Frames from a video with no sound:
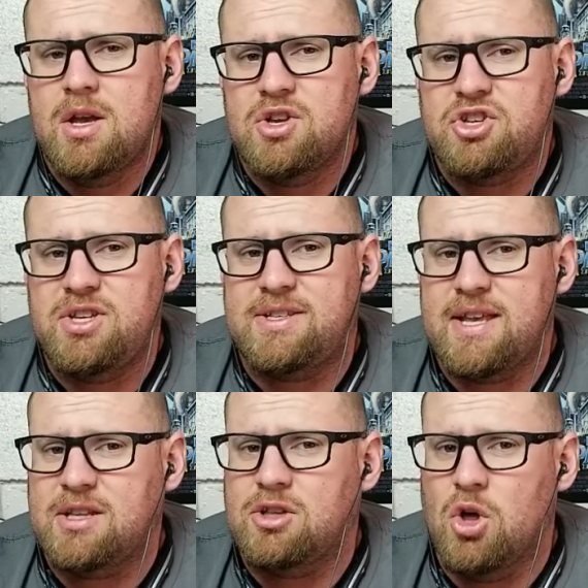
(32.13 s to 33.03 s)
she
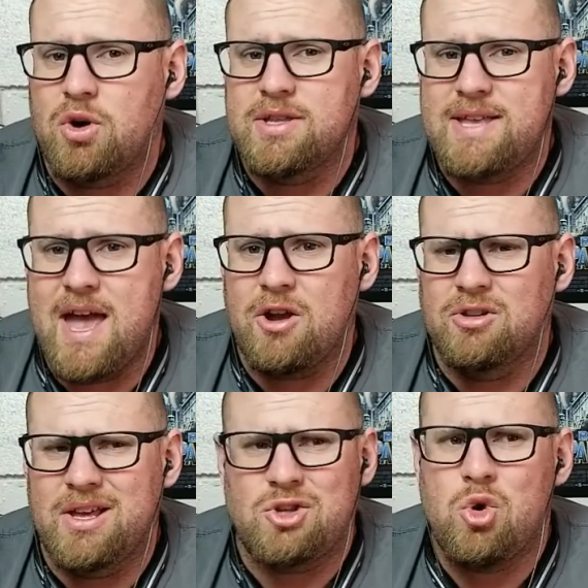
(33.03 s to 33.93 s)
said cloak and
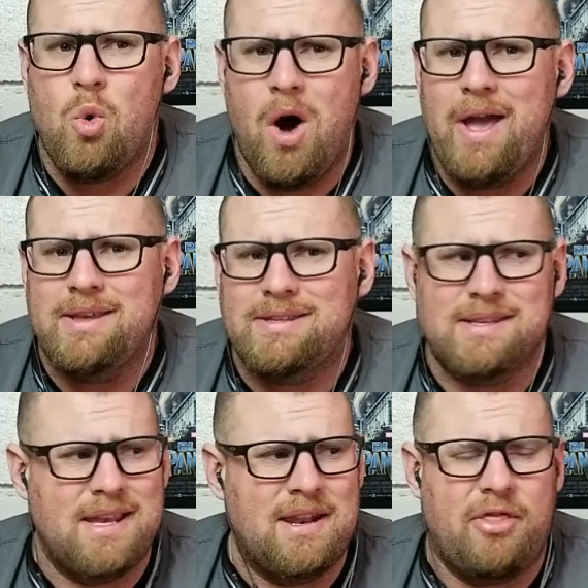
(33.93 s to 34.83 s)
dagger like
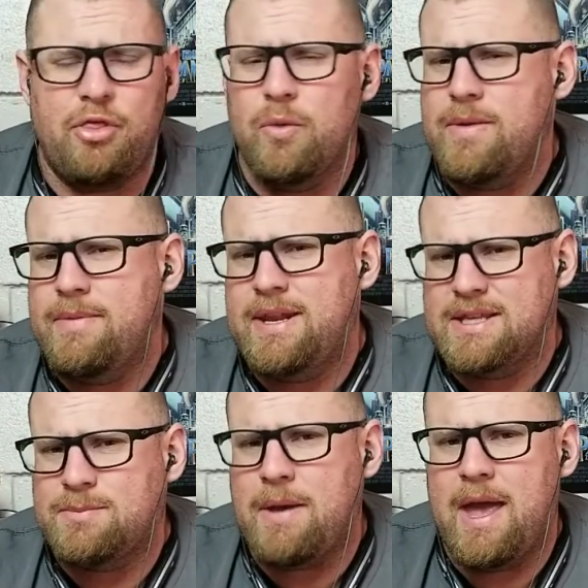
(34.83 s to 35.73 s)
twice in a three
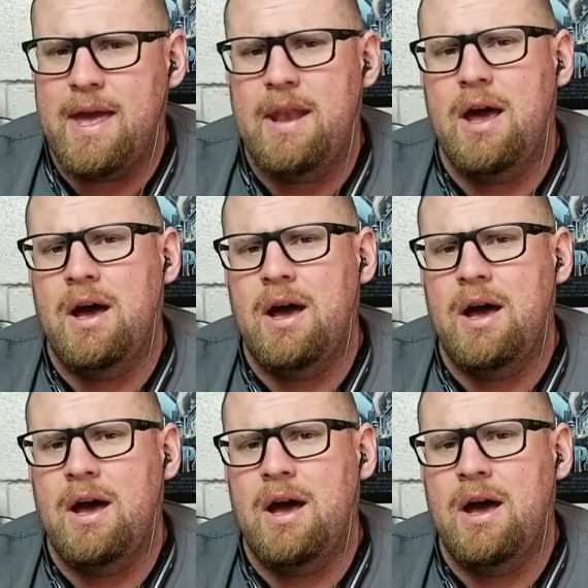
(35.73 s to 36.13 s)
minute span.